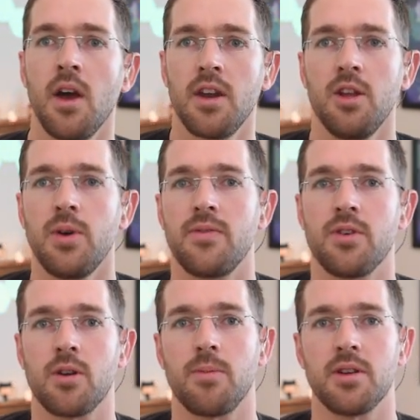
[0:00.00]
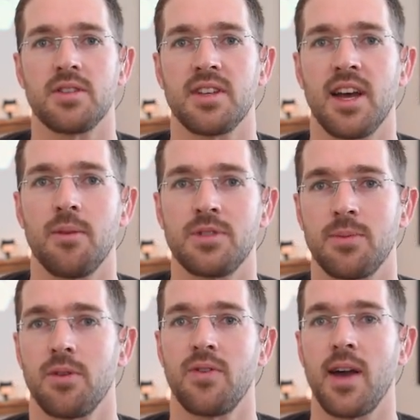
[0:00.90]
Another way view components can help
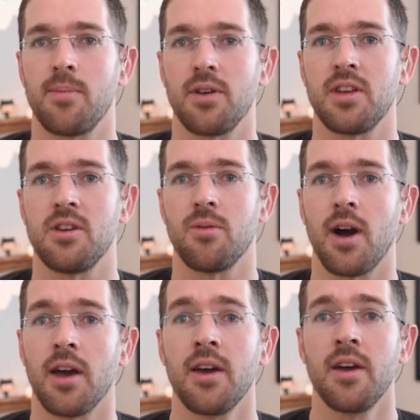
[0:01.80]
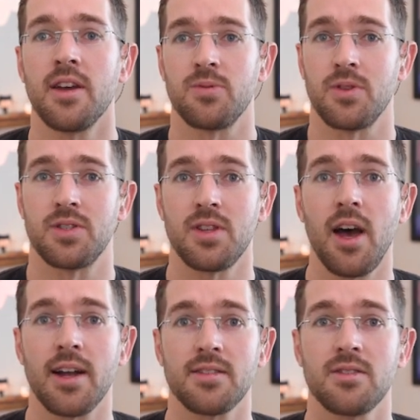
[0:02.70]
simplify building UI is with
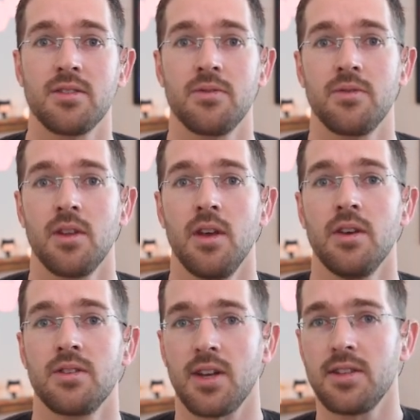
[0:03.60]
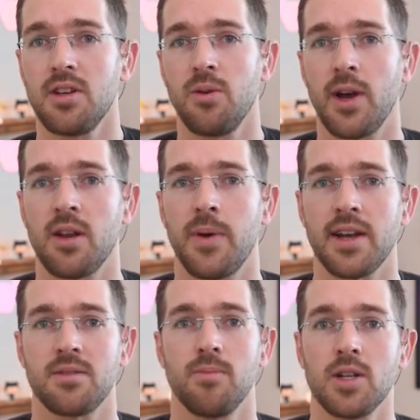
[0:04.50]
slots. Slots are a way to
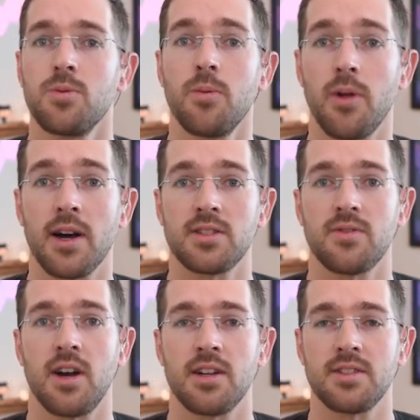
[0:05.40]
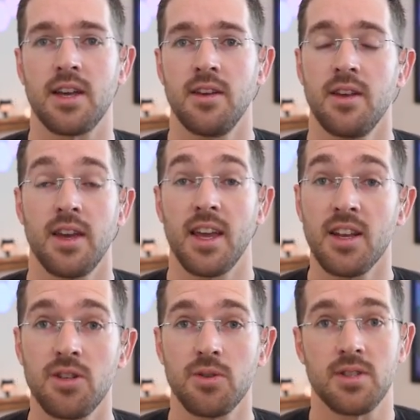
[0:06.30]
pass multiple blocks of content
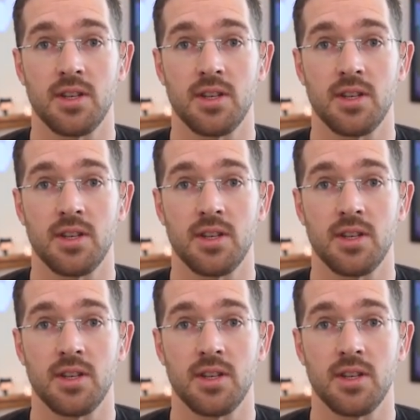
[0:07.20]
into a